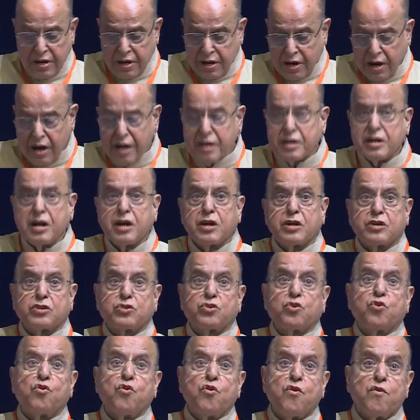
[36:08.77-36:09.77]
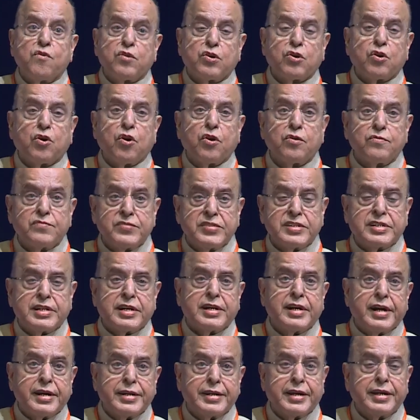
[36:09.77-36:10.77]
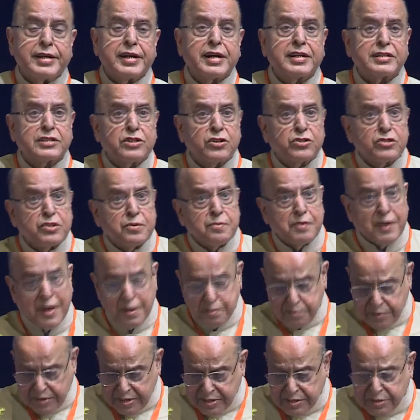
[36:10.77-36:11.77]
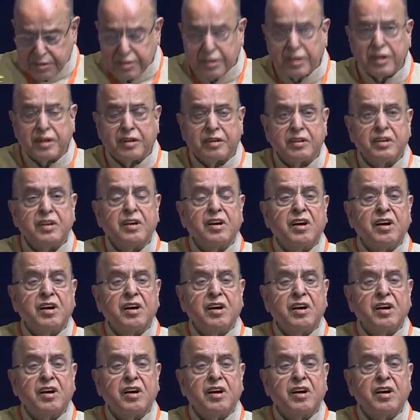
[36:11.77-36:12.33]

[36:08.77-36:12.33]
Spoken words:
and under the overall vision and direction of the Prime Minister,